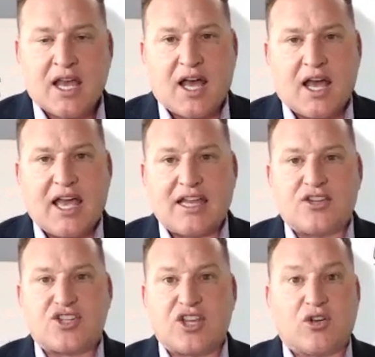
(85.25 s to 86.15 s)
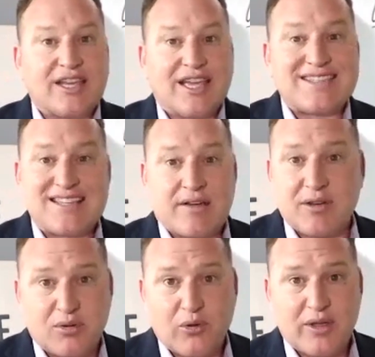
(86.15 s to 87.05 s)
and she only had 7
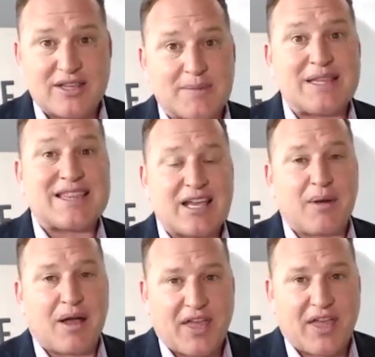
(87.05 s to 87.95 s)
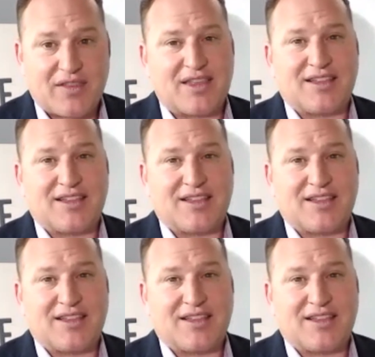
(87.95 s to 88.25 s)
employees. I mean, think about that.